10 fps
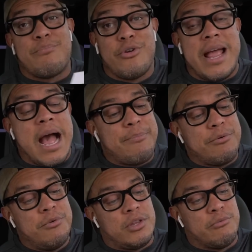I'm pretty happy
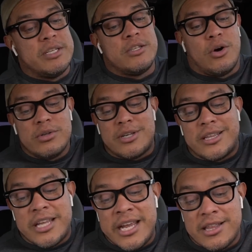with the results. I
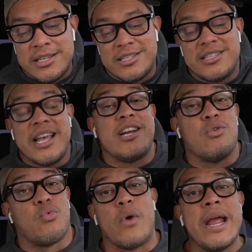think this is a
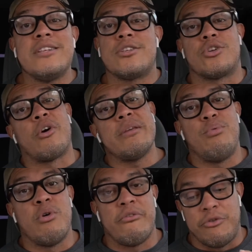great starting
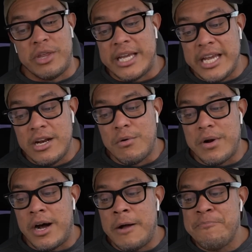point for the keto
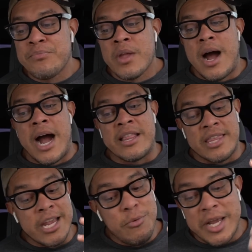cut. I
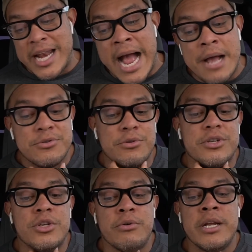think we can
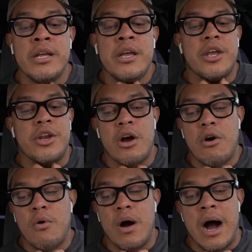absolutely do it. You
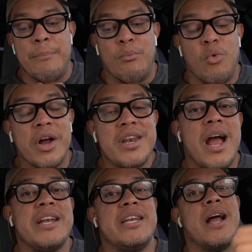know, I'm
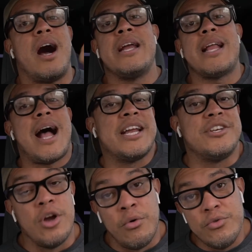199. I
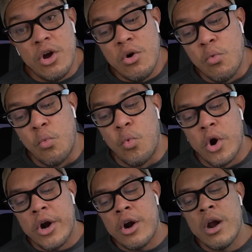don't know
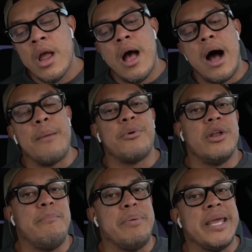where I'm
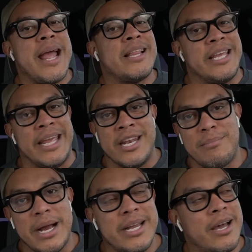gonna be at the end
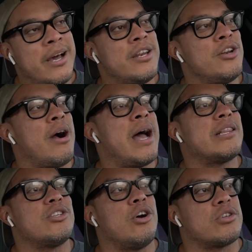of my cut. You know, I
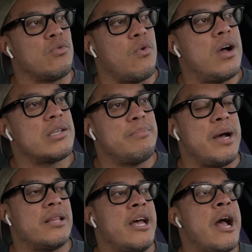have to talk to Ross
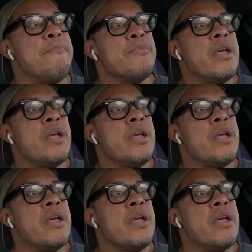about that.